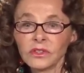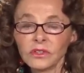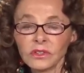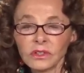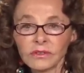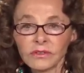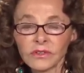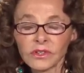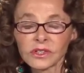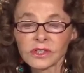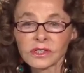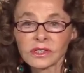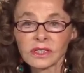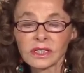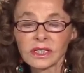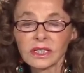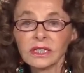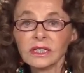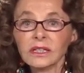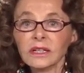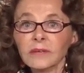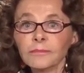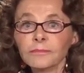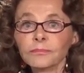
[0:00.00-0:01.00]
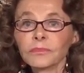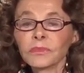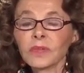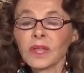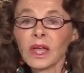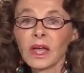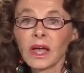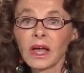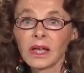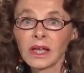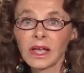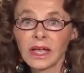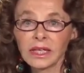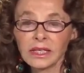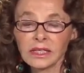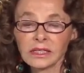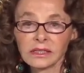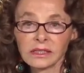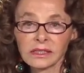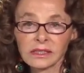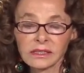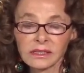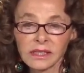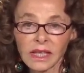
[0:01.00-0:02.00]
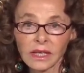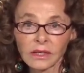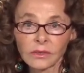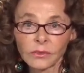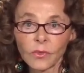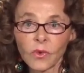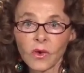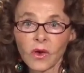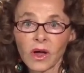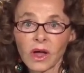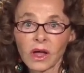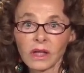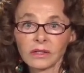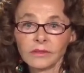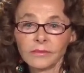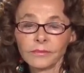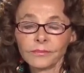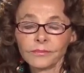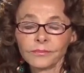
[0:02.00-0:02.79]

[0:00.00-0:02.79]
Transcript: university uh, in San Juan.